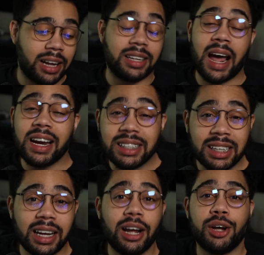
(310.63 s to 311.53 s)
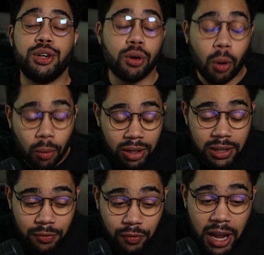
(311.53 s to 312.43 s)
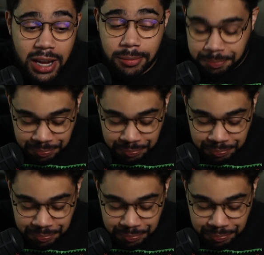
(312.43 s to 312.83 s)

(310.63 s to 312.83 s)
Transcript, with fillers: That is it. Your only fame,